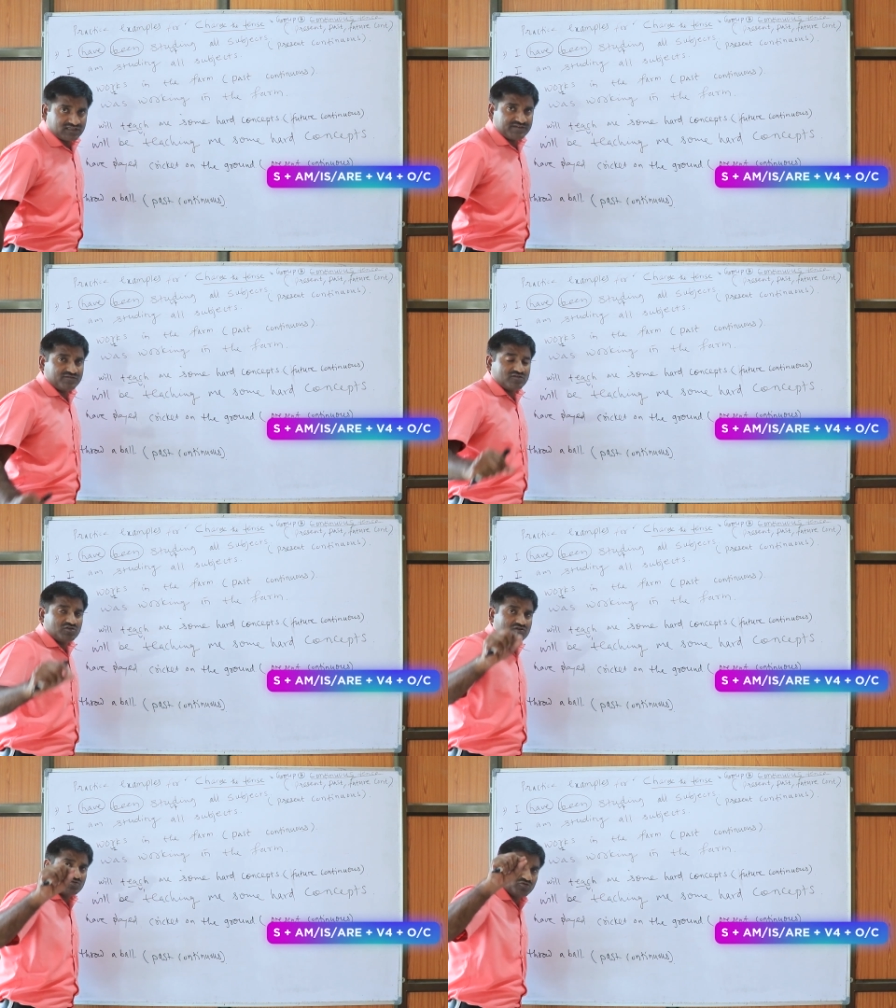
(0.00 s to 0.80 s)
If you
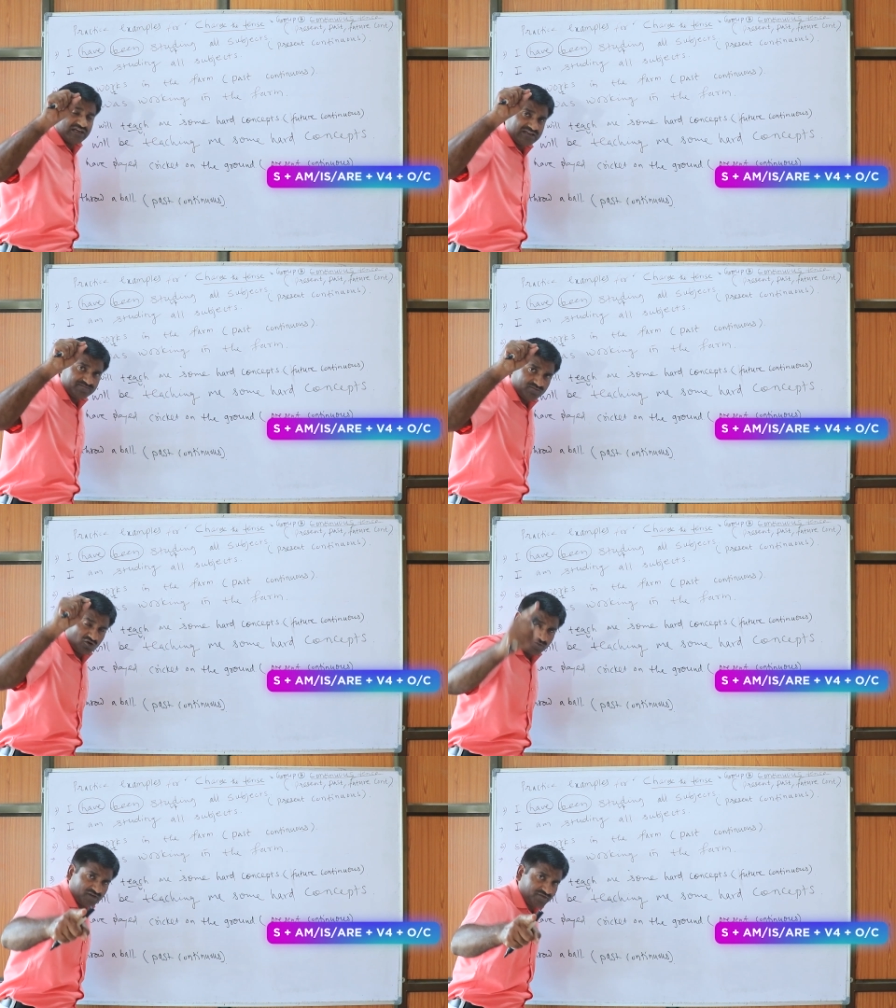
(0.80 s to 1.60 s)
want to get
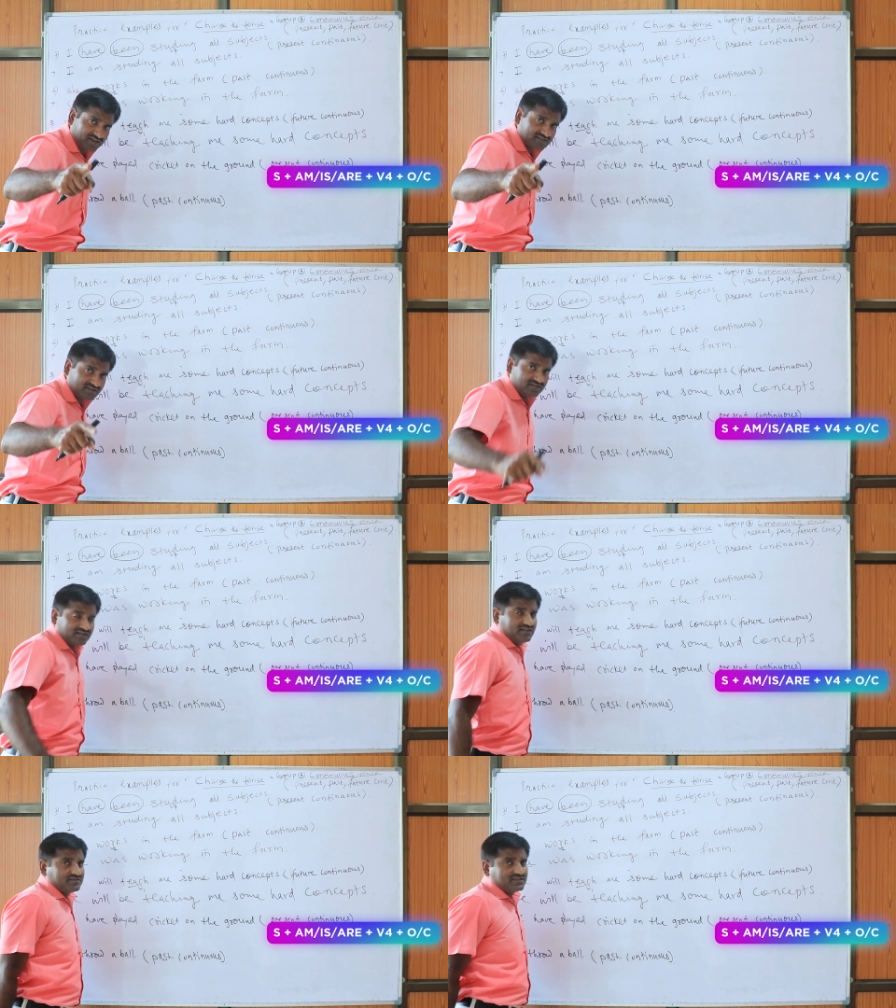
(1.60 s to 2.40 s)
more
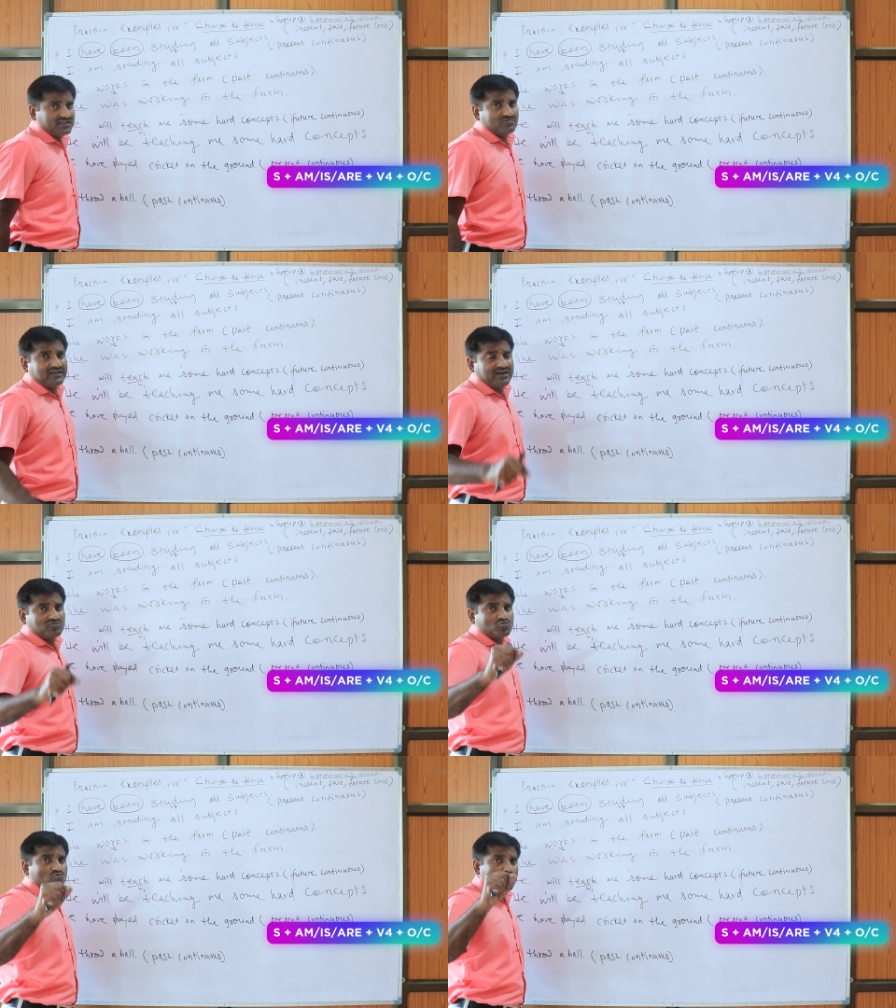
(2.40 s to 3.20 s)
perfection, then you will
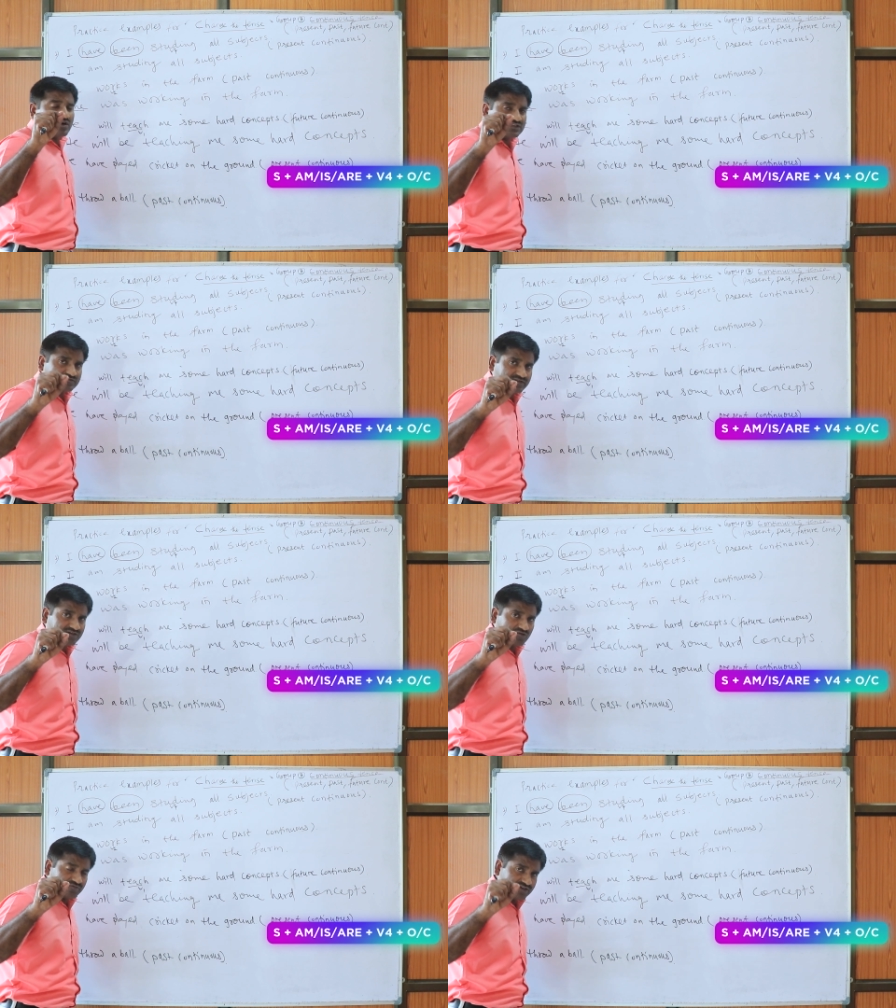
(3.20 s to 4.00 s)
have to watch my
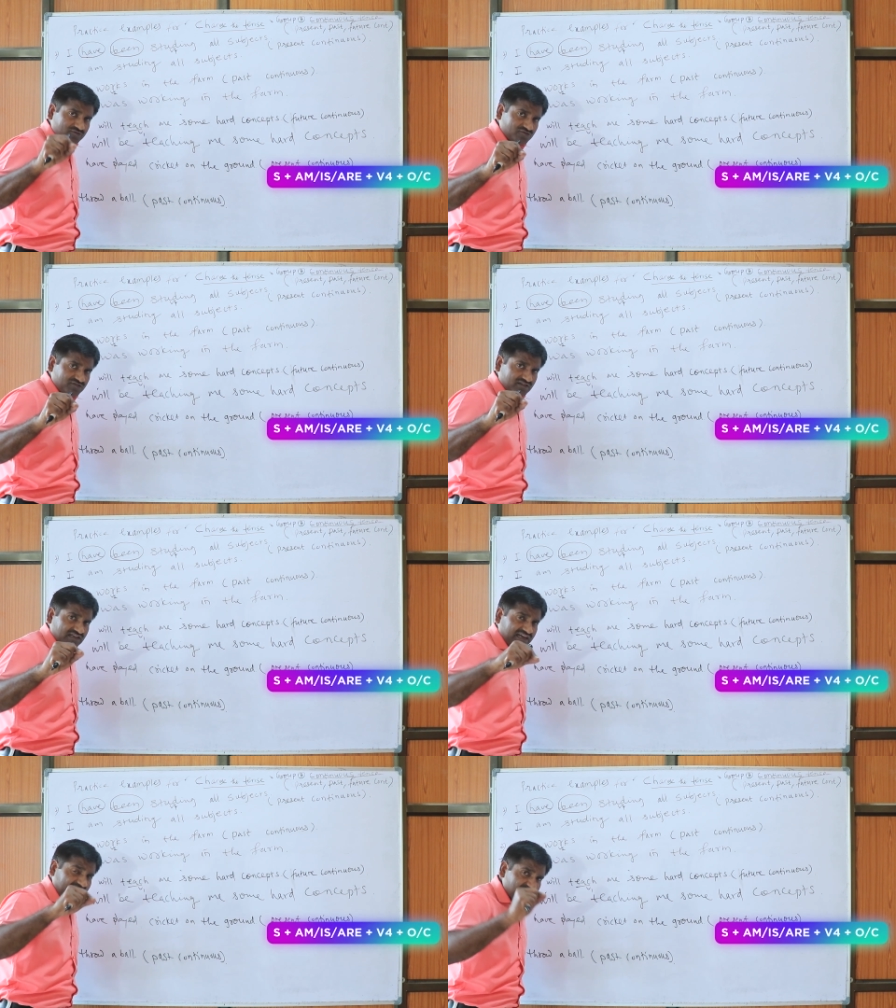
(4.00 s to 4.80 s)
videos
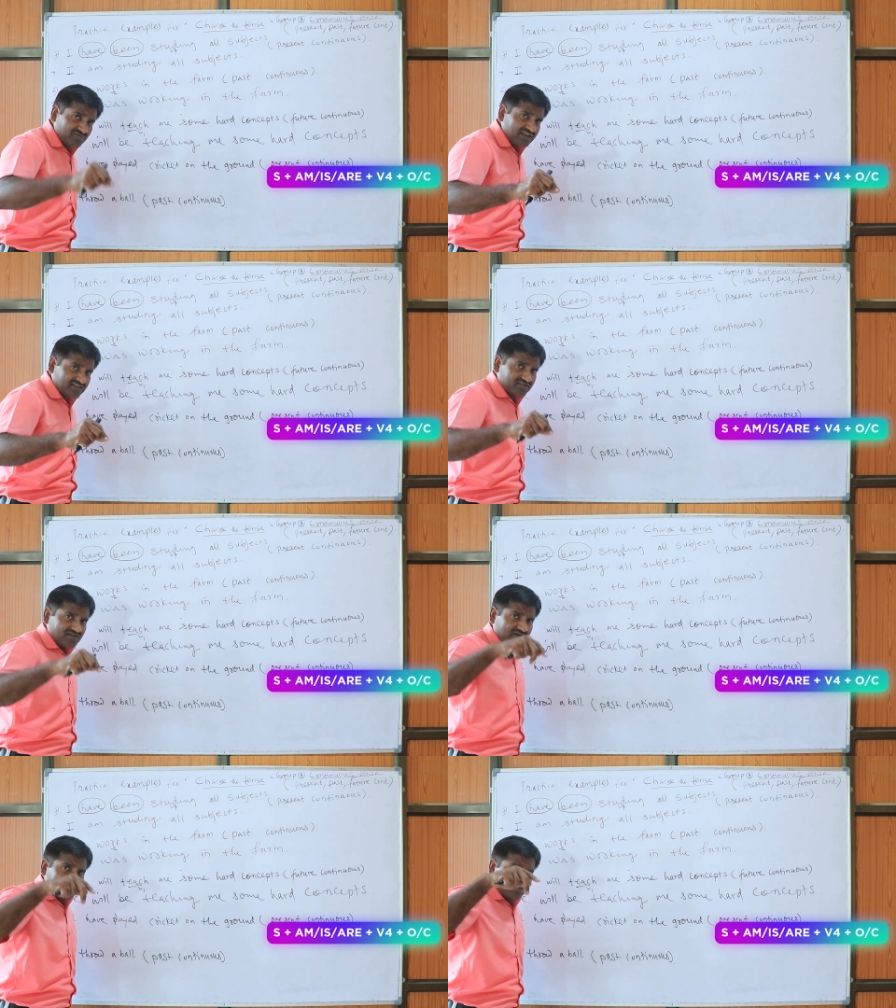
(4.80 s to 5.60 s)
as well as
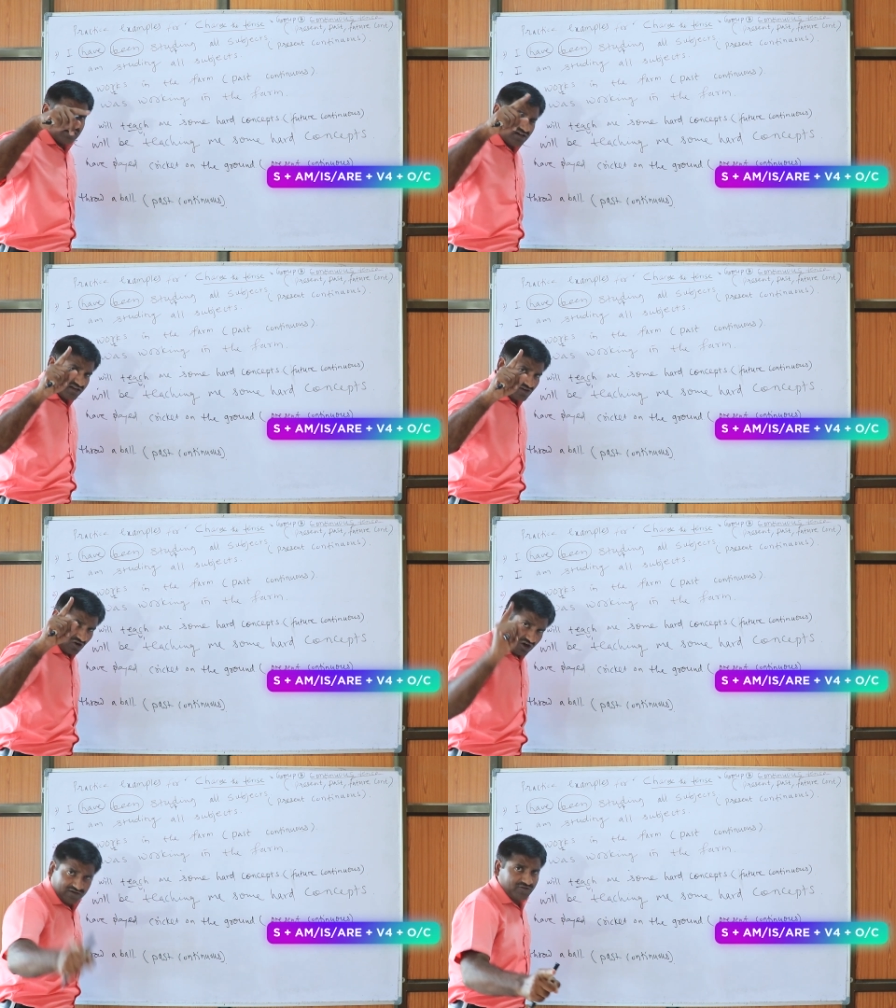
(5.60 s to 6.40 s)

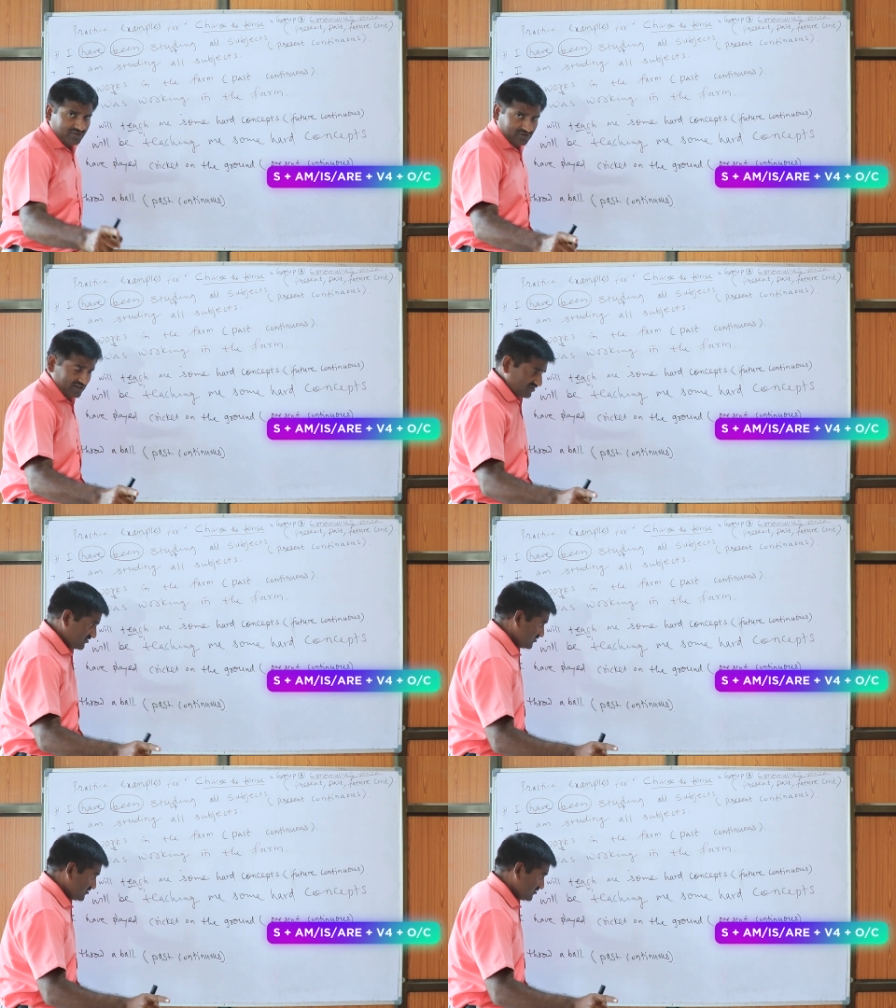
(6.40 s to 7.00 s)
learn all formulas.